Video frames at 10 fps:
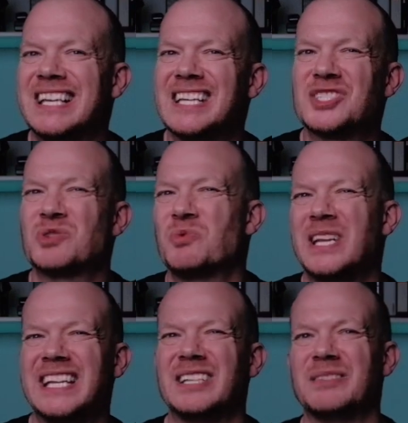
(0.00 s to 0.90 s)

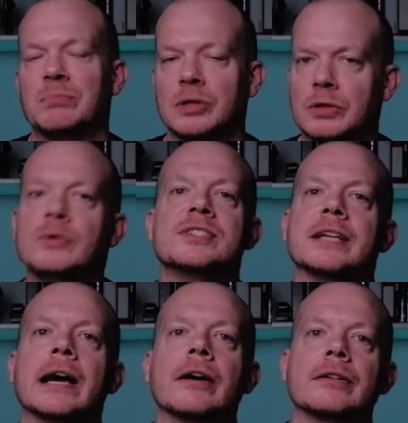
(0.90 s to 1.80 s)
sweet blues
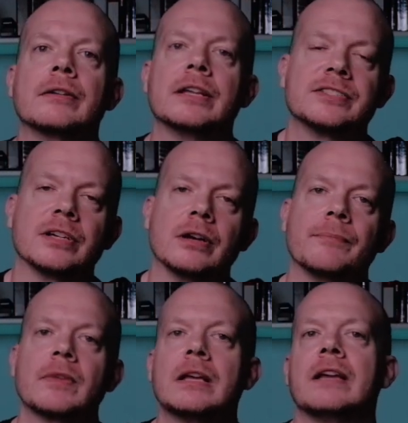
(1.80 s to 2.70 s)
sound. And so
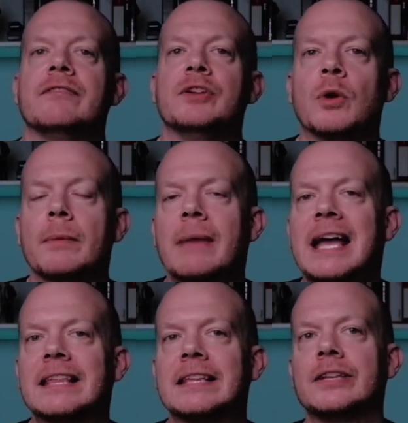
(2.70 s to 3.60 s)
if you want to
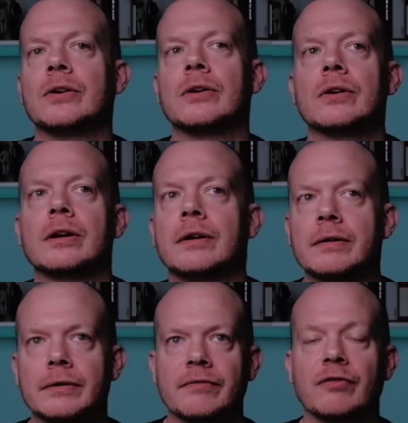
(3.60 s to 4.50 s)
make
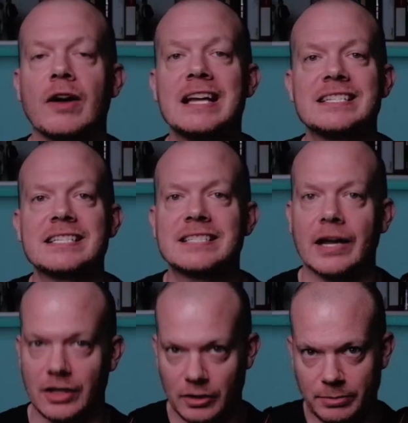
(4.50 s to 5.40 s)
your phrasing sound
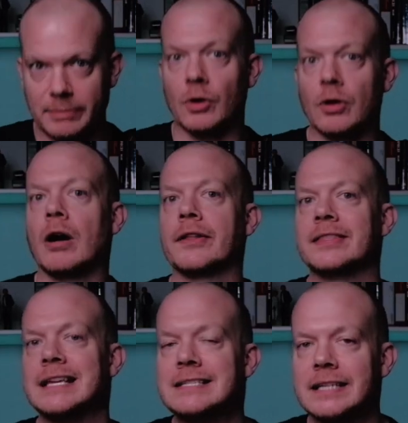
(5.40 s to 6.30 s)
a little bit more
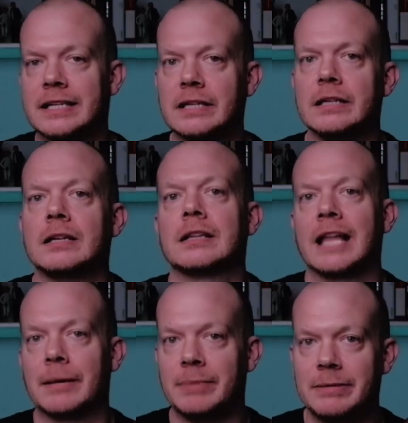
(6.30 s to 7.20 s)
authentic,
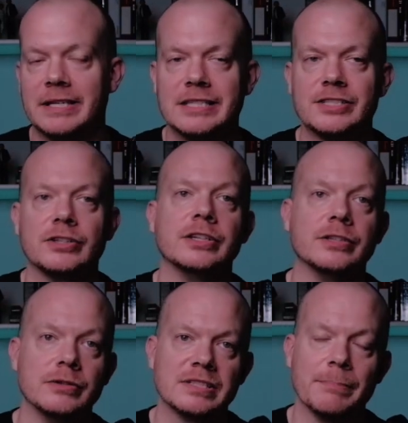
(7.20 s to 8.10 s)
like B.B.'s, you can
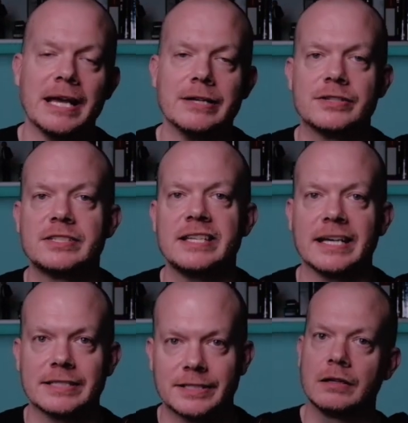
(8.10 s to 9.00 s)
use the major
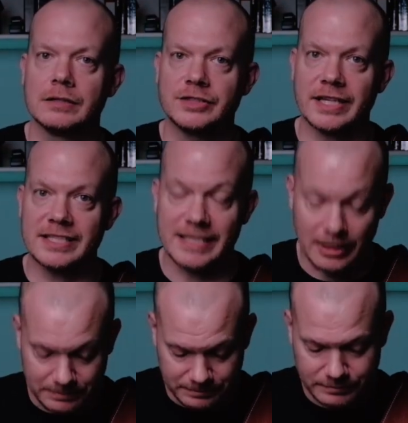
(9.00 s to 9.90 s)
sixth. Check this
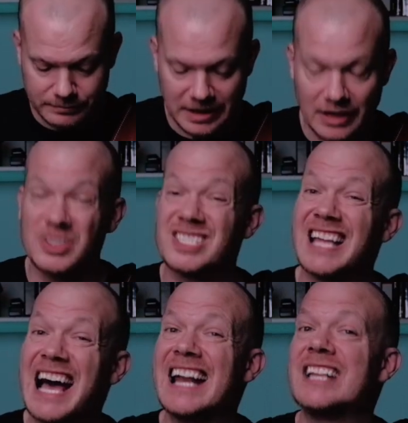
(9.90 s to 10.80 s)
out. He'll
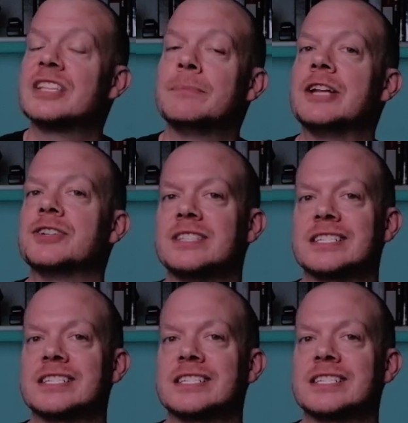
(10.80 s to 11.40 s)
slide into the major six a